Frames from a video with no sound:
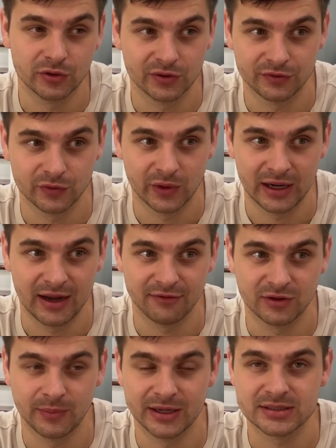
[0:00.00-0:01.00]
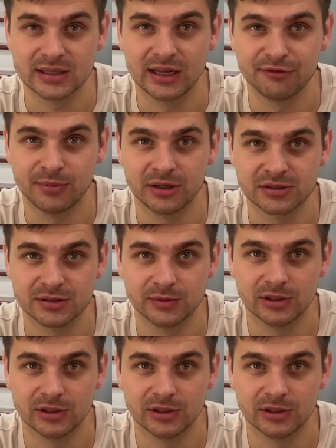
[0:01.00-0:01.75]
if you want to have the best life possible.